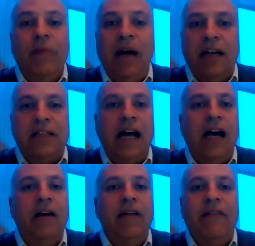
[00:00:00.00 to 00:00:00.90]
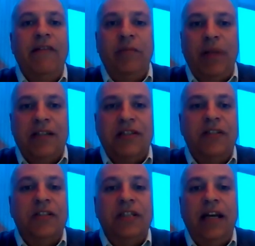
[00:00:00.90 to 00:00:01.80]
out of town, having places
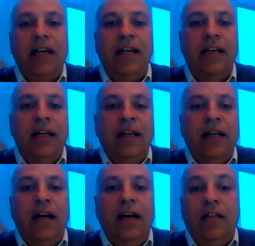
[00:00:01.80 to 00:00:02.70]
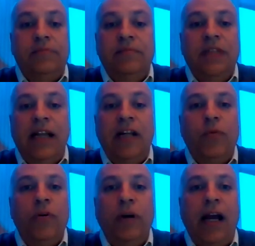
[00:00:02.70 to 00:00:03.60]
to stay. And that's
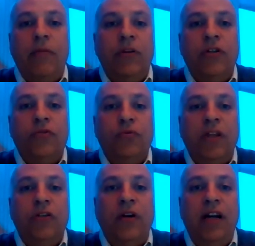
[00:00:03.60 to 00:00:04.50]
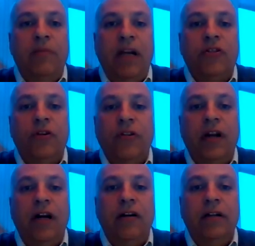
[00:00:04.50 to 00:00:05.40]
where we're at. We're just really trying to make sure that
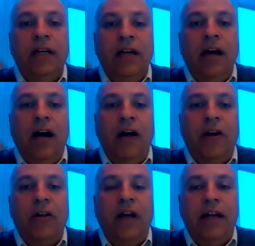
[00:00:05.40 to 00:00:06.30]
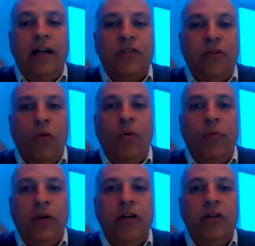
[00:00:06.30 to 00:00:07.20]
all our clients know what
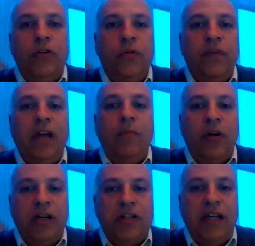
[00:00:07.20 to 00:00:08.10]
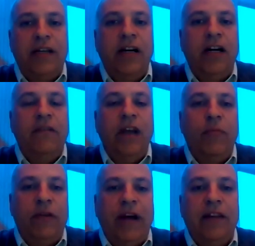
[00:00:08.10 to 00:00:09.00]
we're going to do for them. We're going to take care of
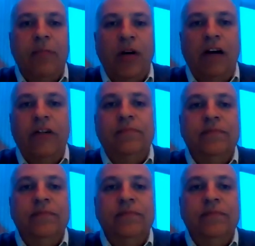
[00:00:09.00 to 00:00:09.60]
them. We've got them covered.